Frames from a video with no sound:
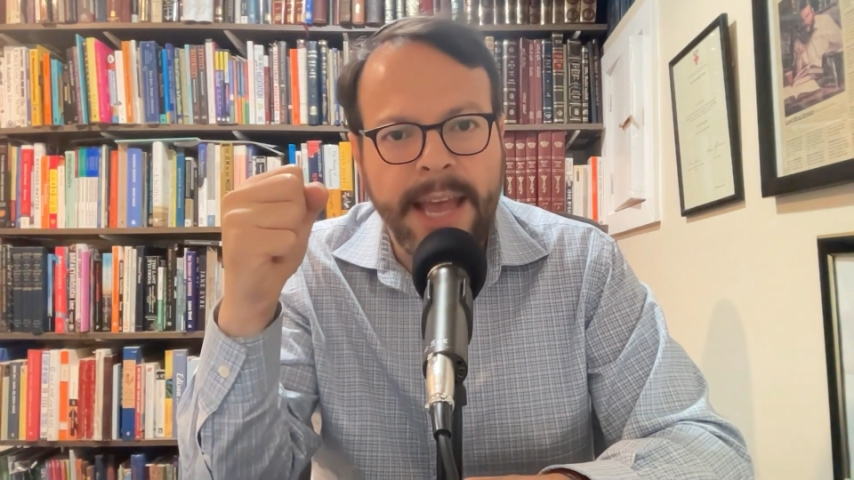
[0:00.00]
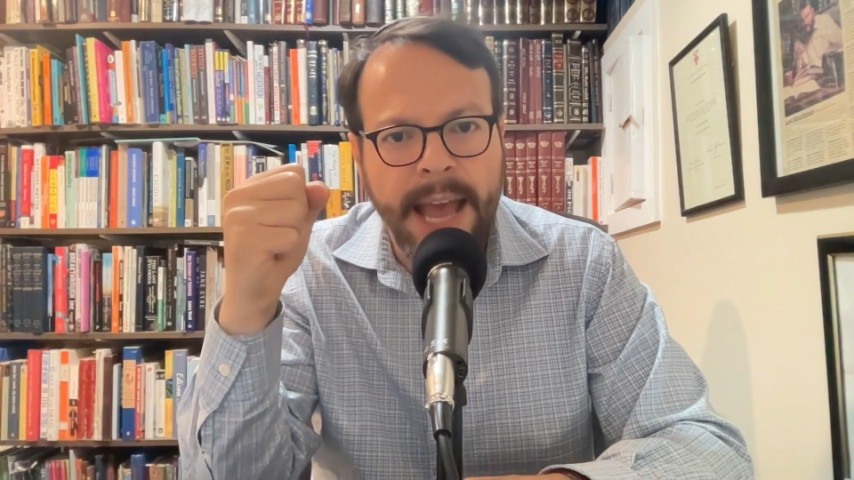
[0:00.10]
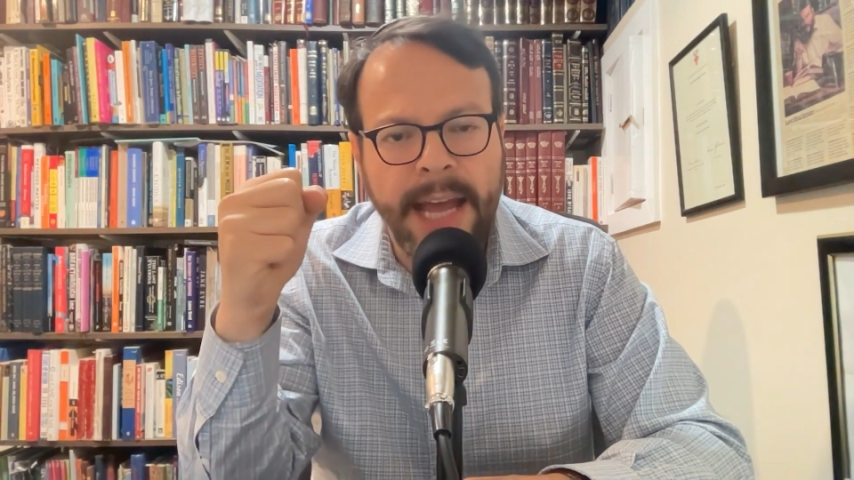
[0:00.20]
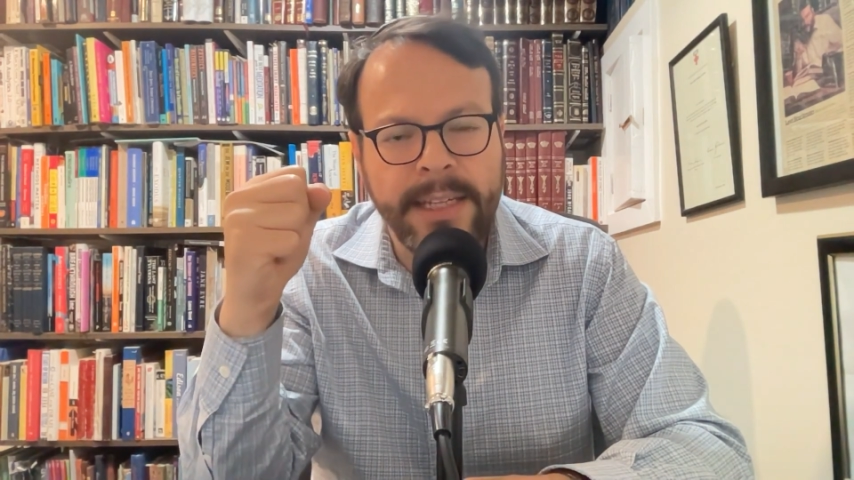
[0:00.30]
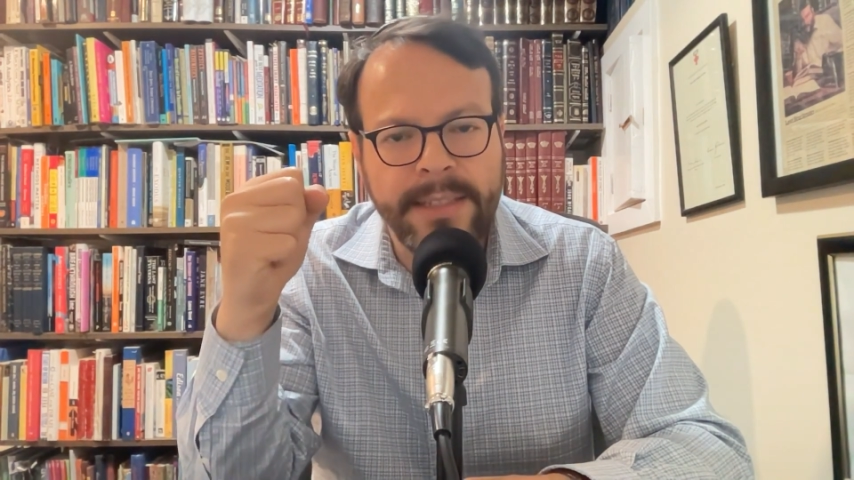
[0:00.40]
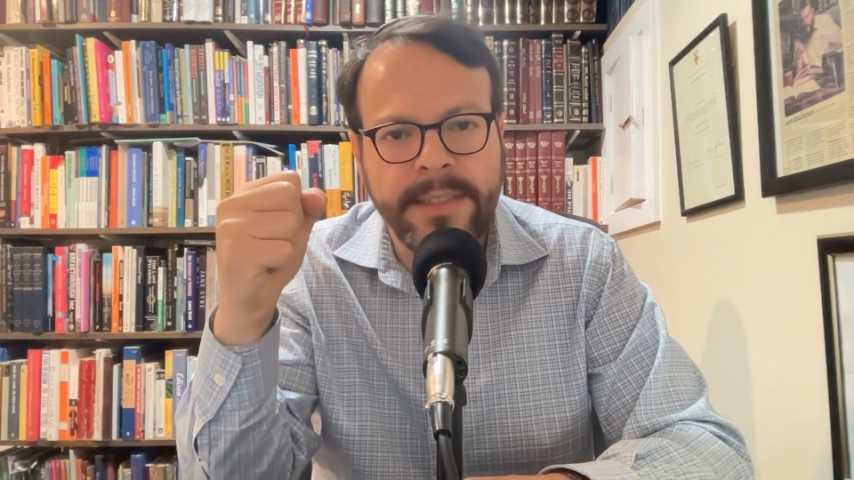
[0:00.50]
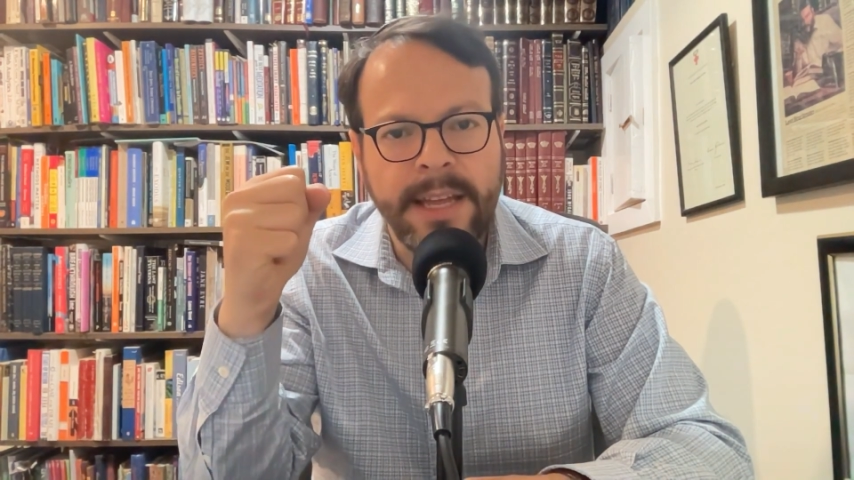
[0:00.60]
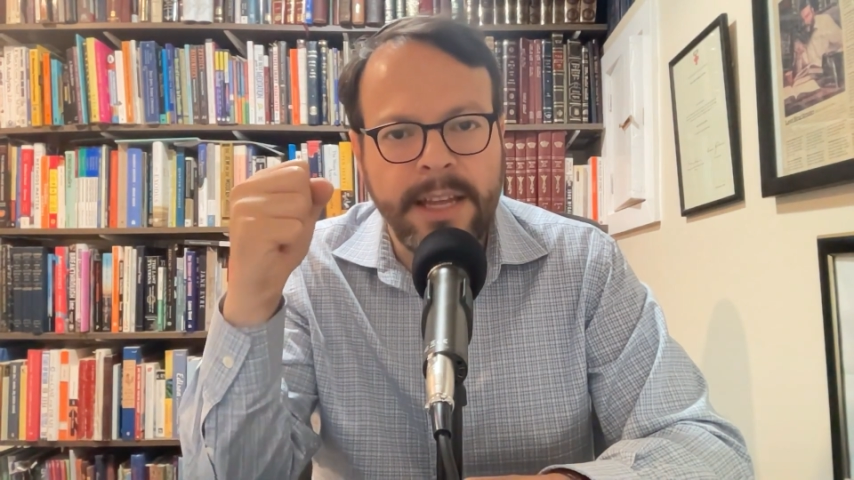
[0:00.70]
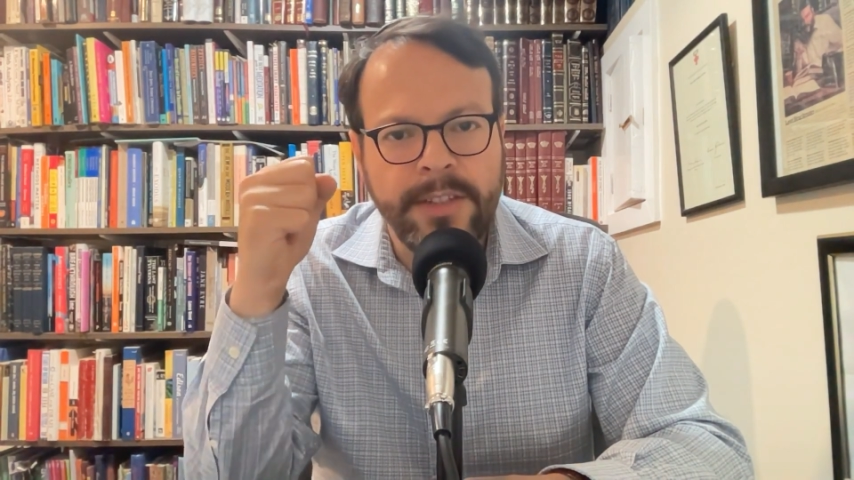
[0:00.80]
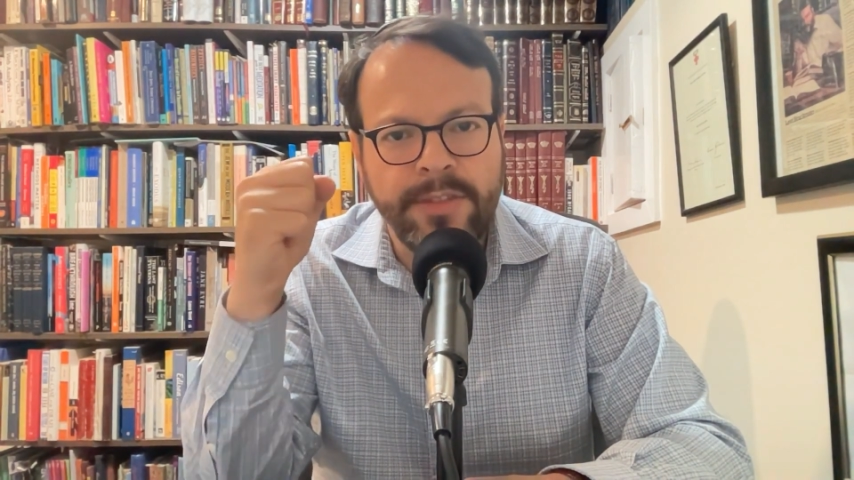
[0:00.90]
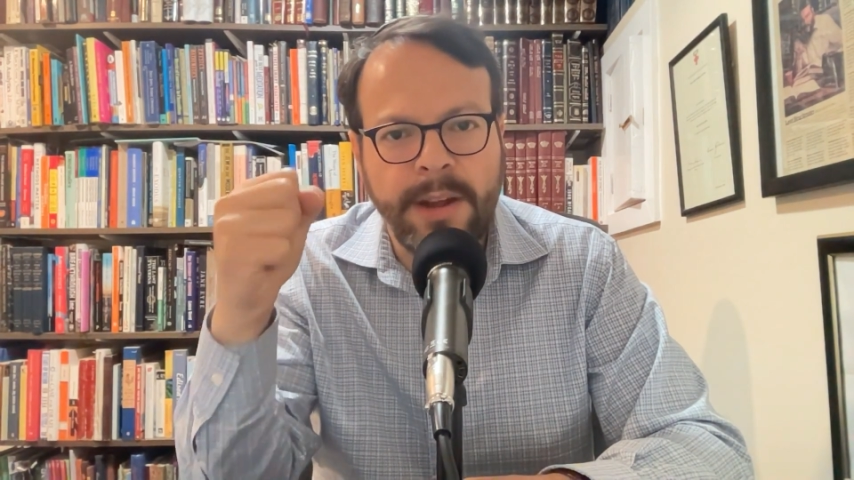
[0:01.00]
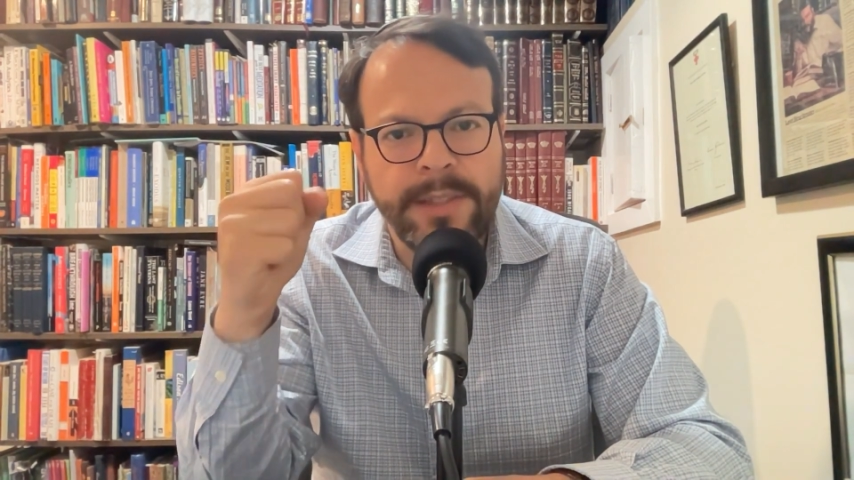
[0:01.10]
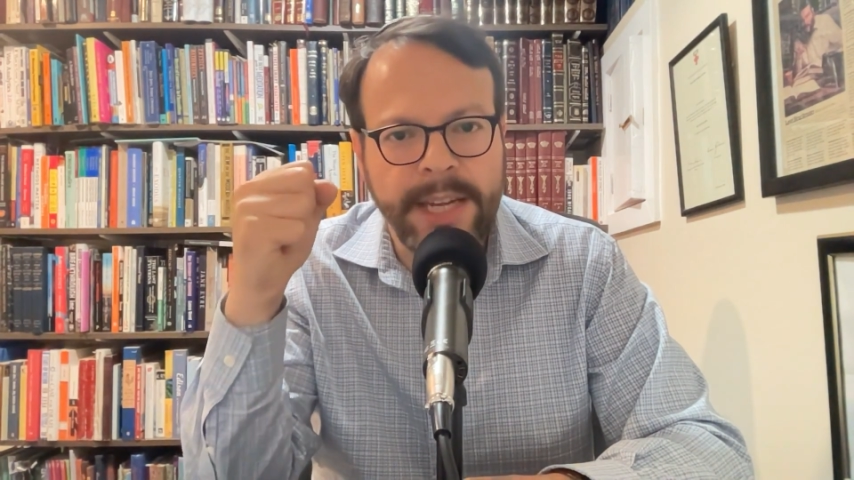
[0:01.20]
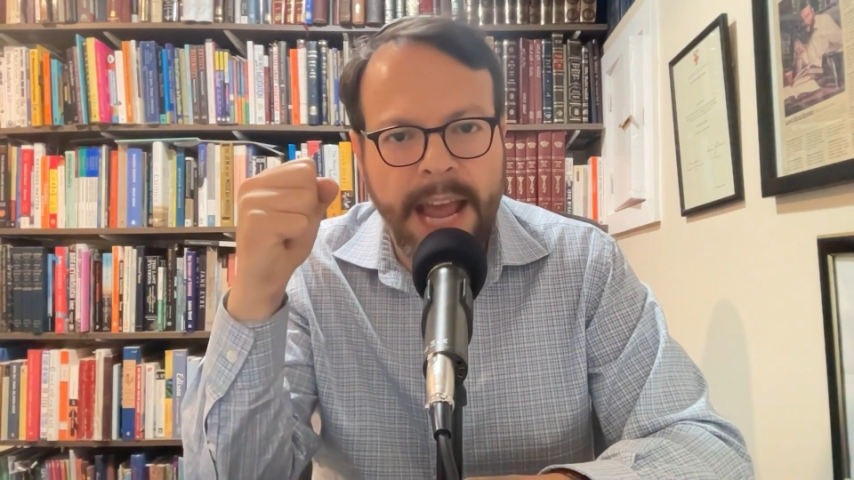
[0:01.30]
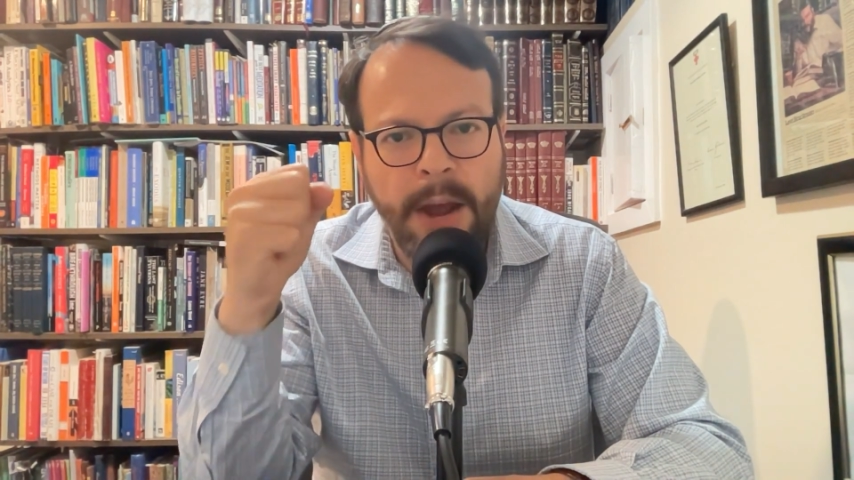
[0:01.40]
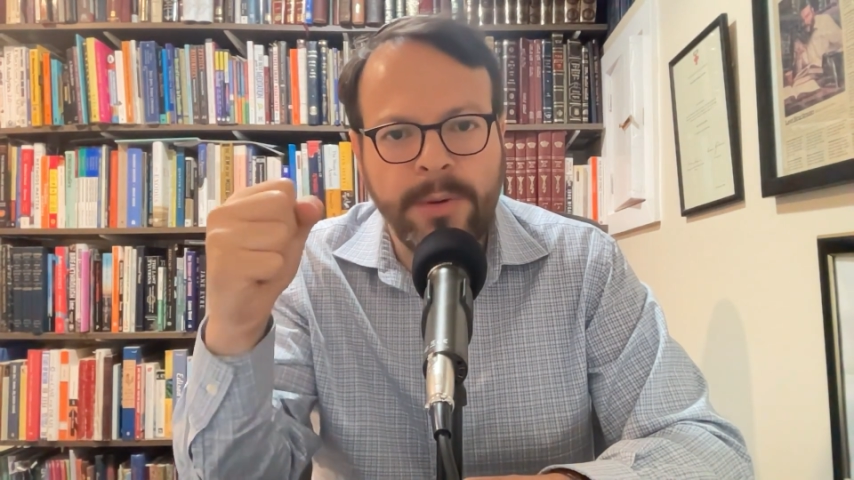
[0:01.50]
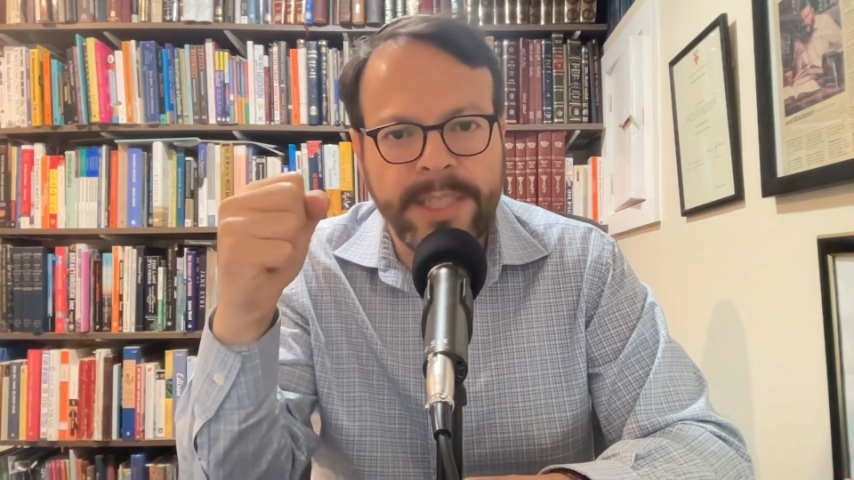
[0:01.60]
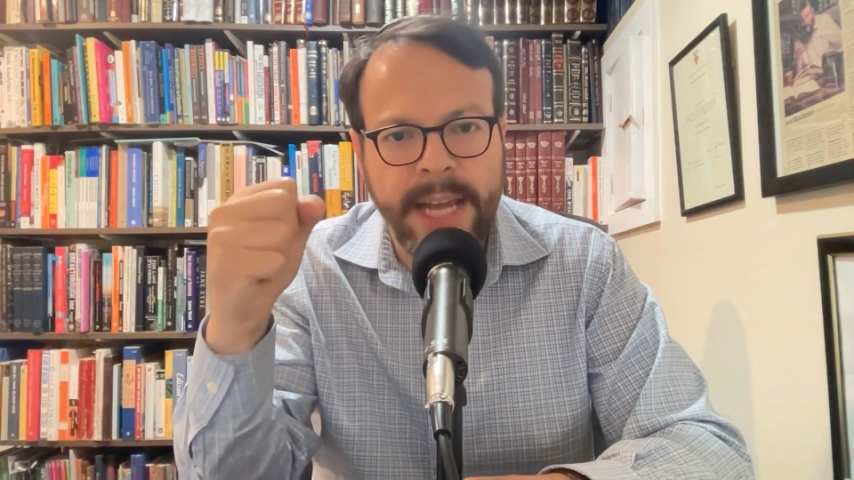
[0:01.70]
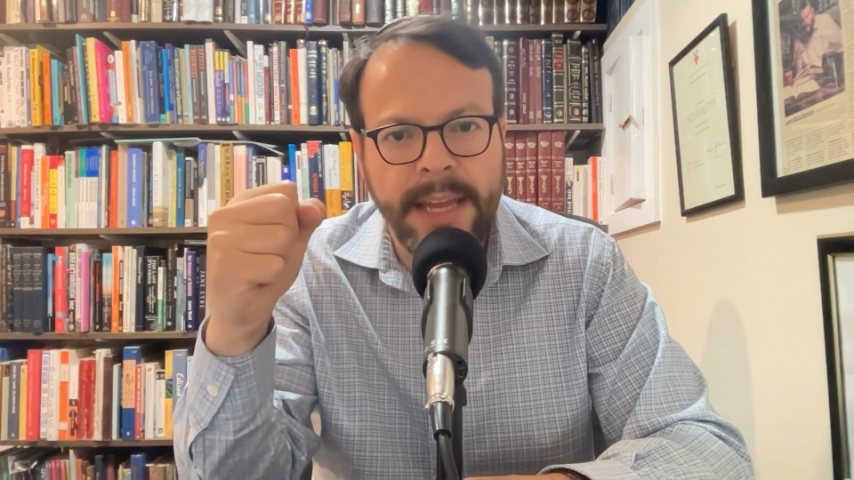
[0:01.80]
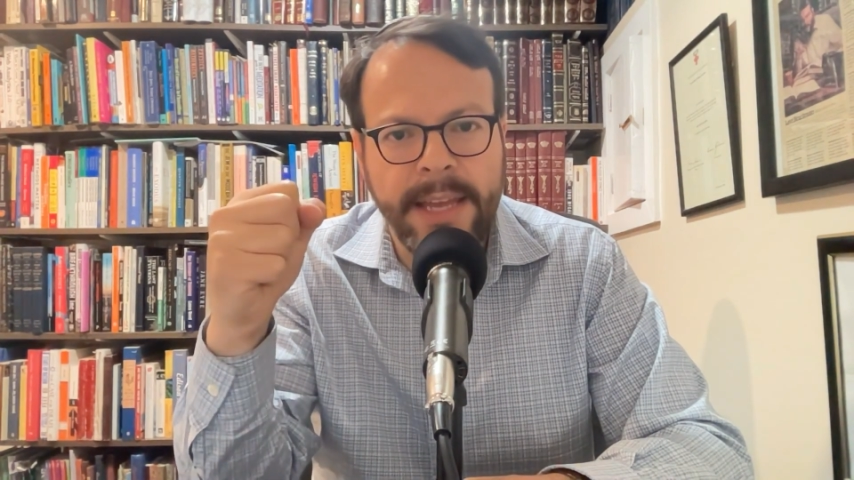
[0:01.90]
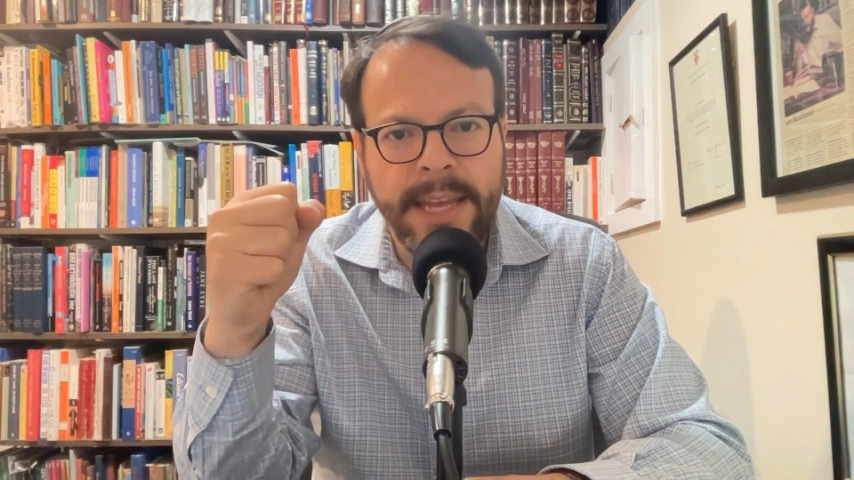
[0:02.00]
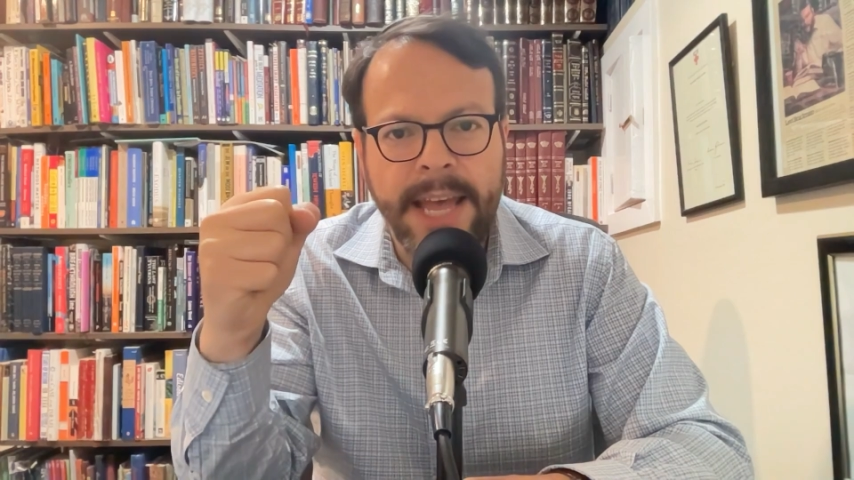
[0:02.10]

as Strauss and Howe say,